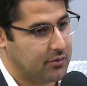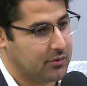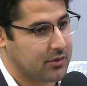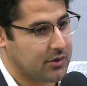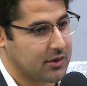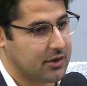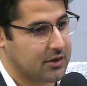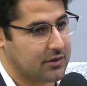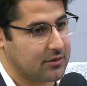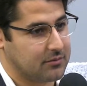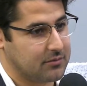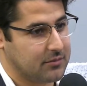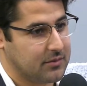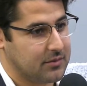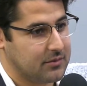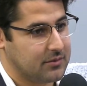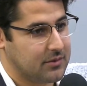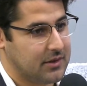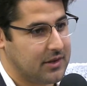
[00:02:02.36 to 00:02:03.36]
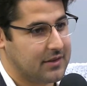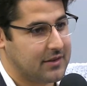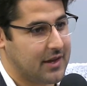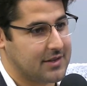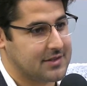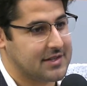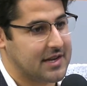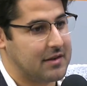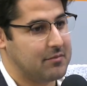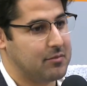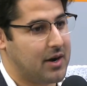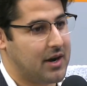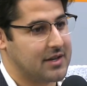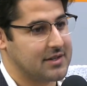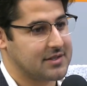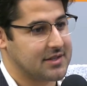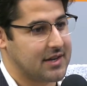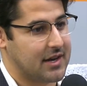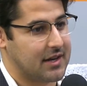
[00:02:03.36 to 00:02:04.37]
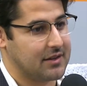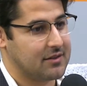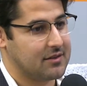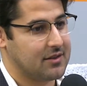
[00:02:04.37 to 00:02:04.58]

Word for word: were in that same mindset,